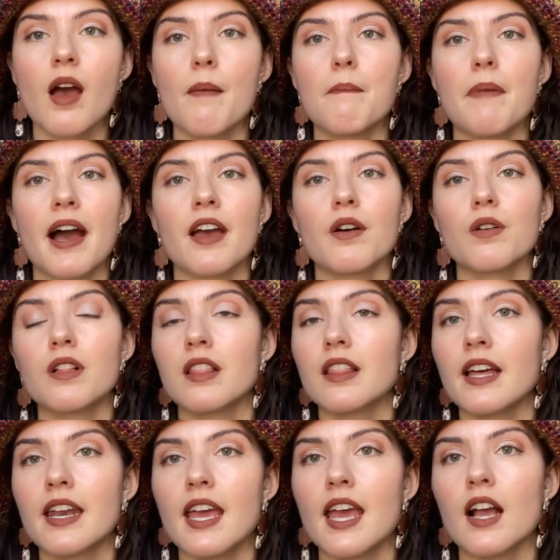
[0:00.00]
Mayo
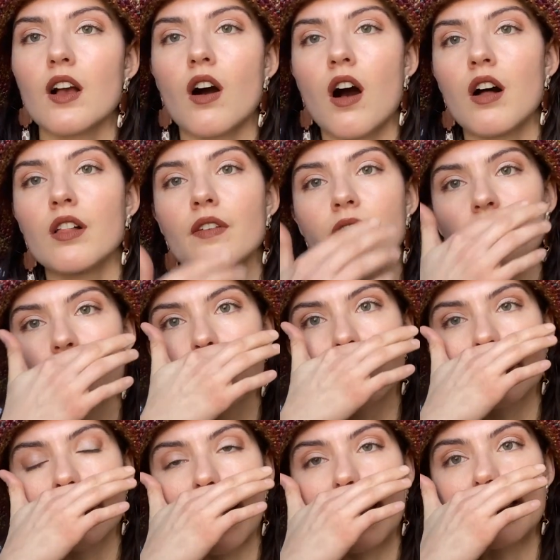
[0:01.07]
Clinic. All of those
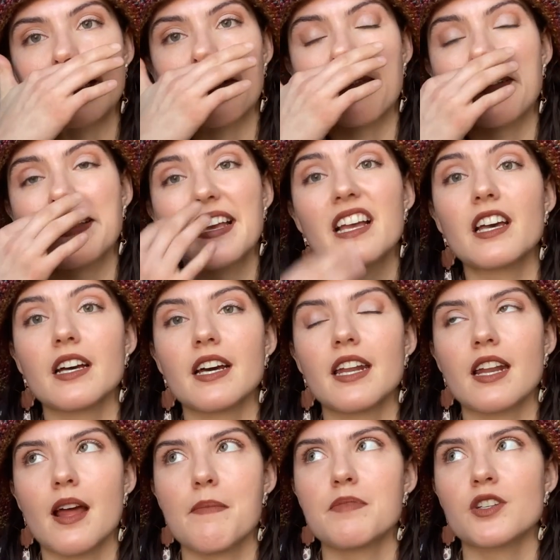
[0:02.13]
sites are really good,
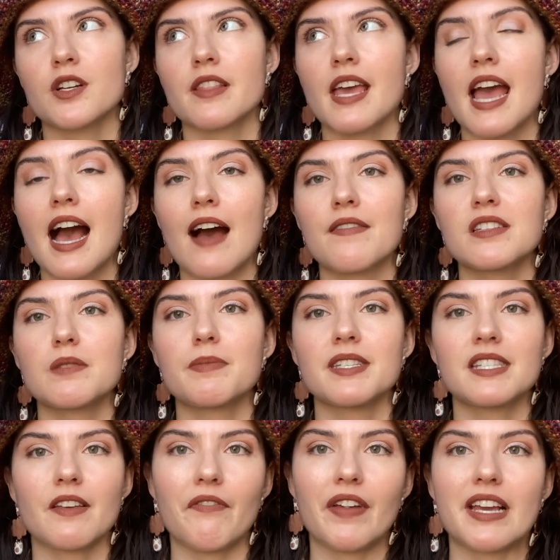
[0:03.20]
and I'm sure they have
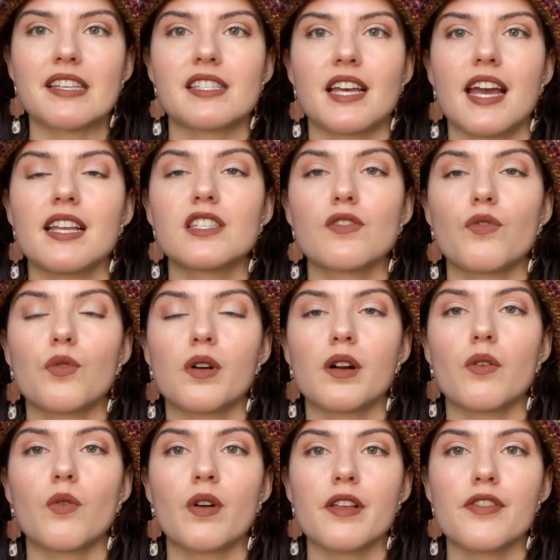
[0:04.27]
specific sites for
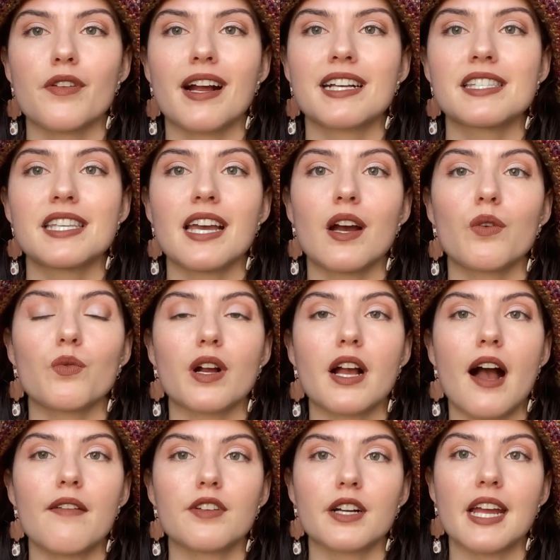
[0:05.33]
orthorexia
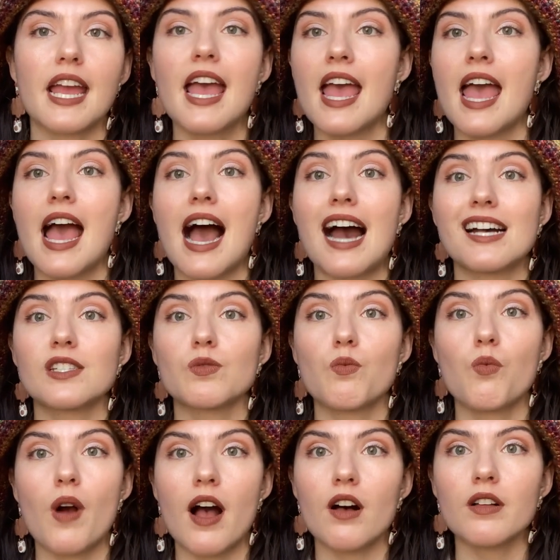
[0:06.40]
recovery as
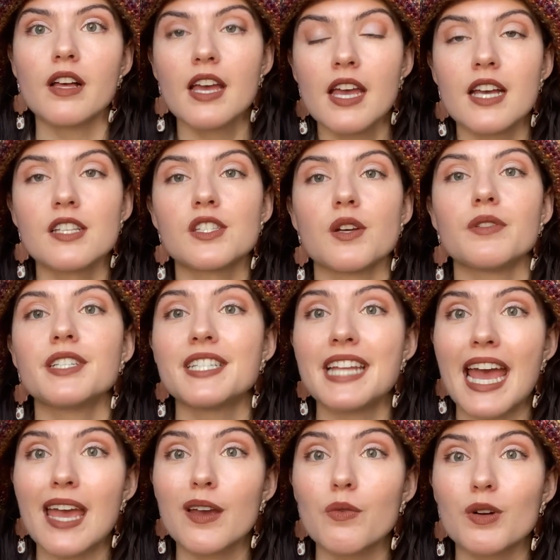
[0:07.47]
well. So
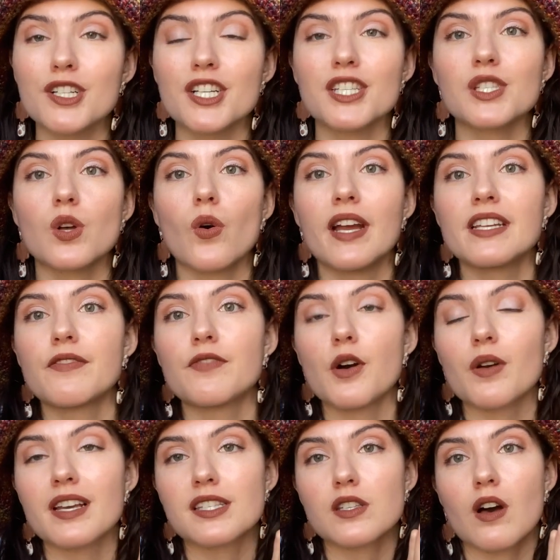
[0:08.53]
today we're just going to
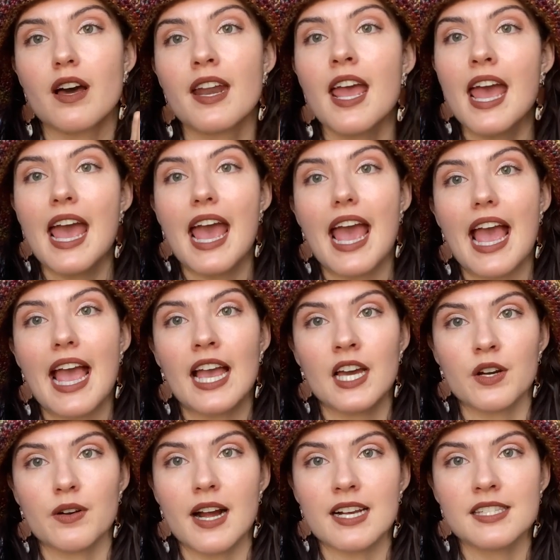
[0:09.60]
focus on
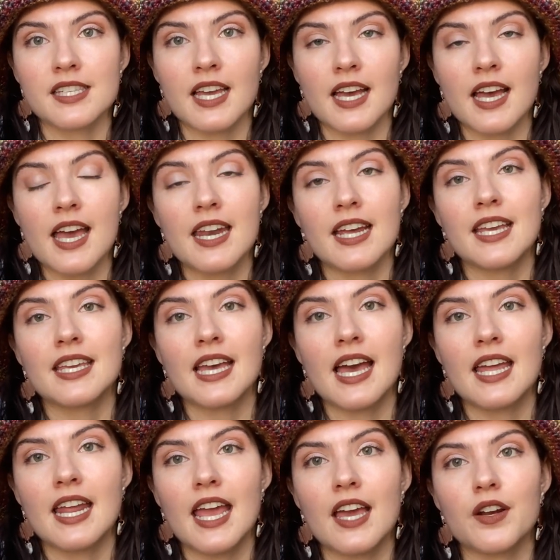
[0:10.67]
anorexia. And
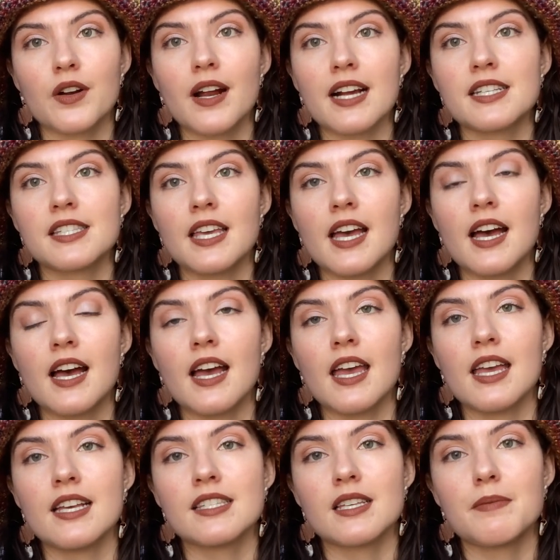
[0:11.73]
again, anorexia
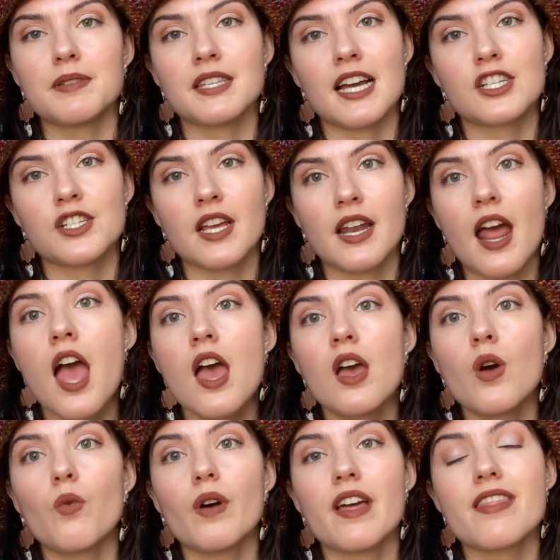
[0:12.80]
is obsession
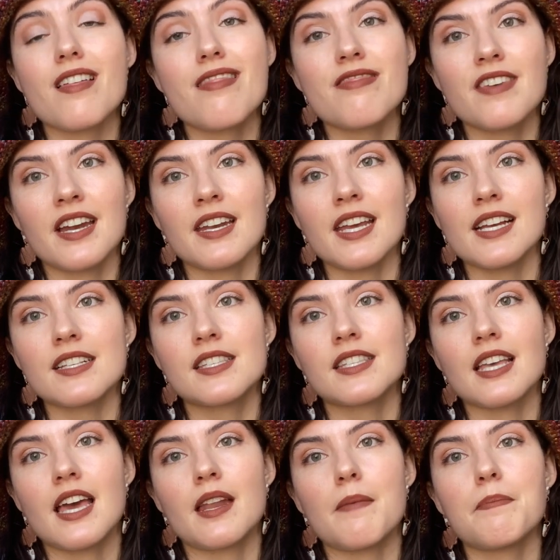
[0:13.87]
with thinness
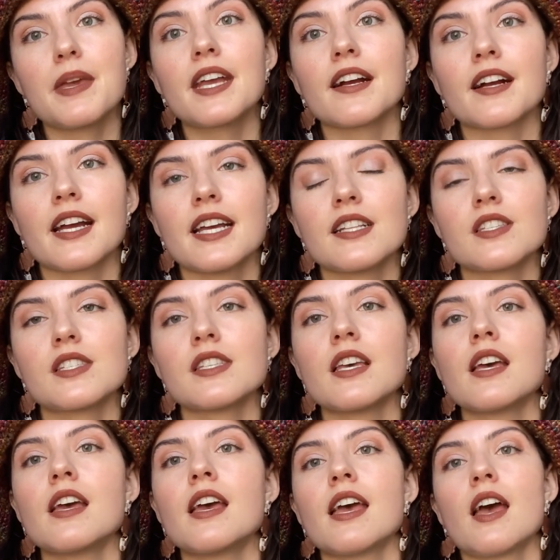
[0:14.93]
and appearance,
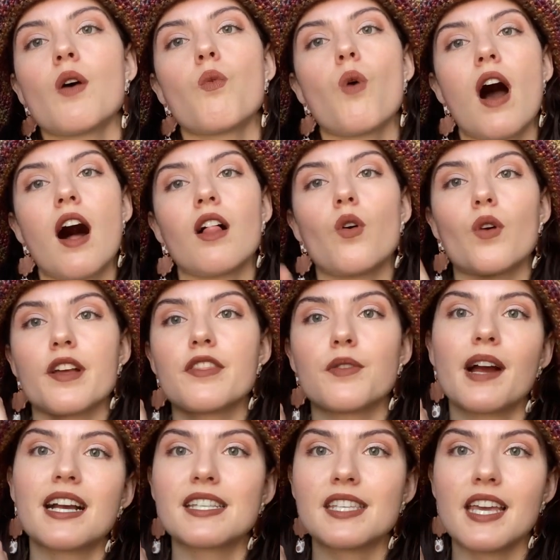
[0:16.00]
while
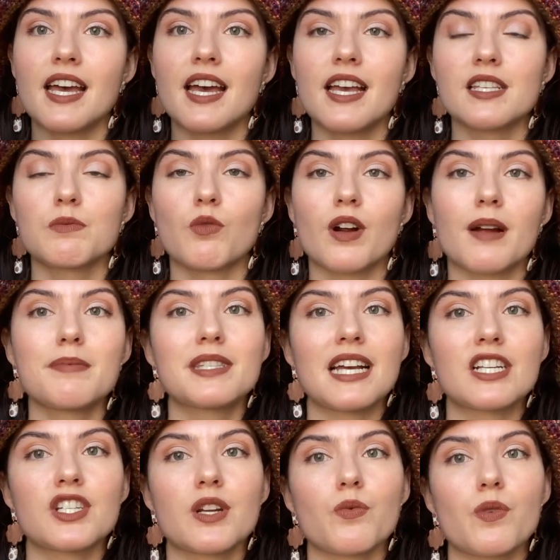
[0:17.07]
orthorexia is more
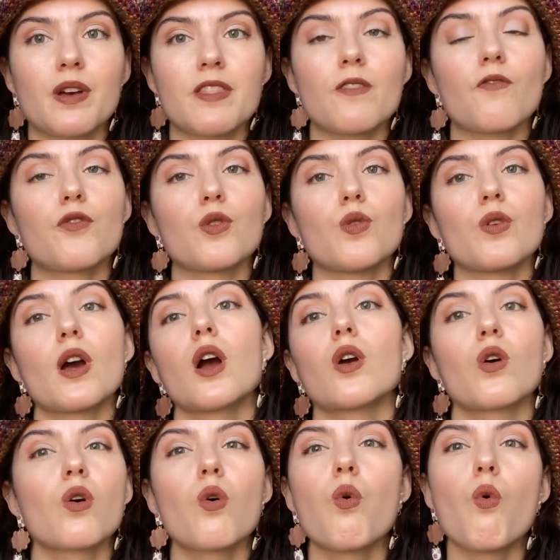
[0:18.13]
obsession with food
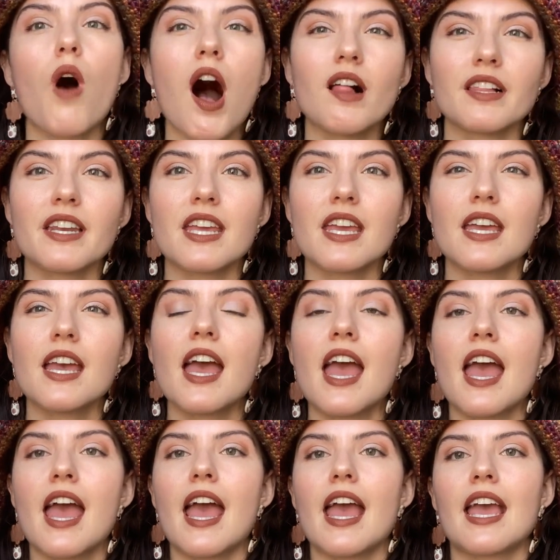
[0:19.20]
quality
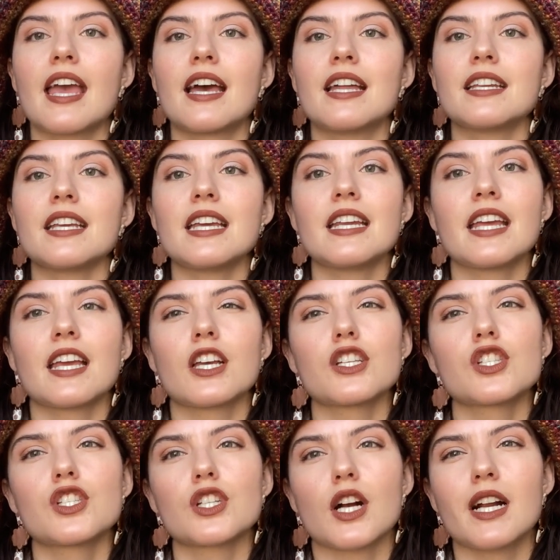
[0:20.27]
and eating
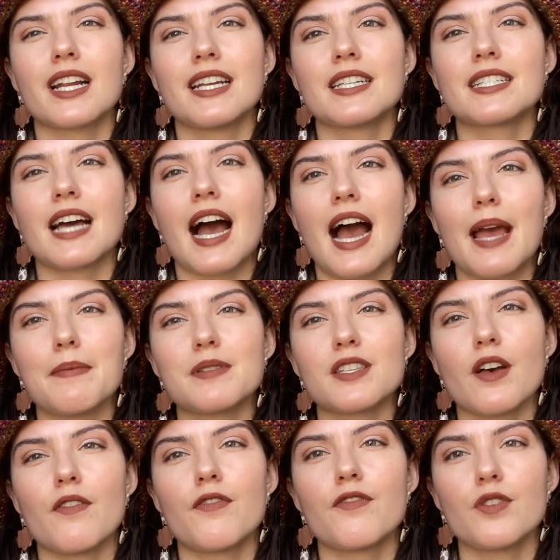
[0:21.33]
certain types
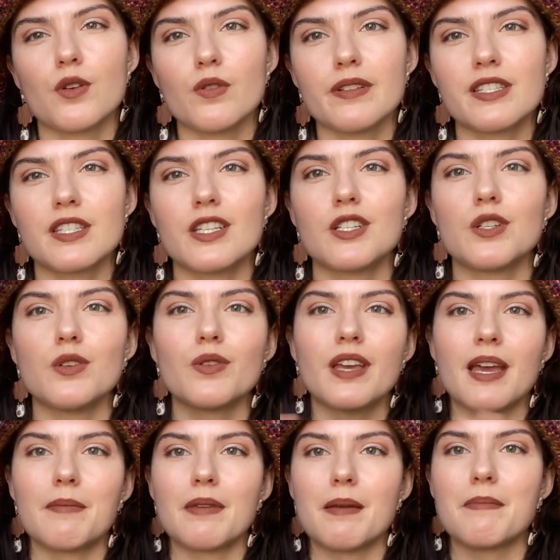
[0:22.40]
of foods. The two
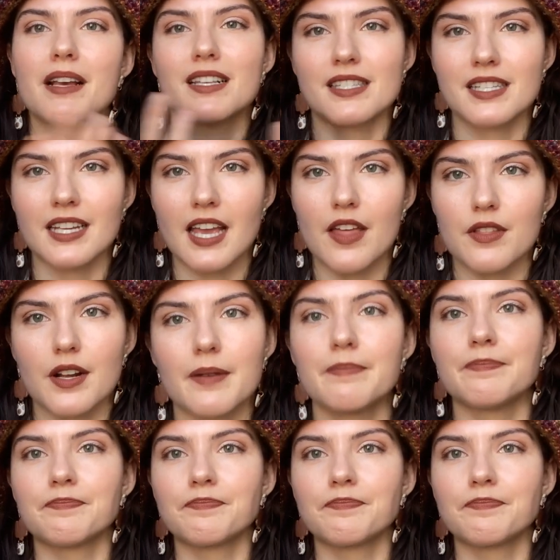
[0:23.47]
can be mixed together.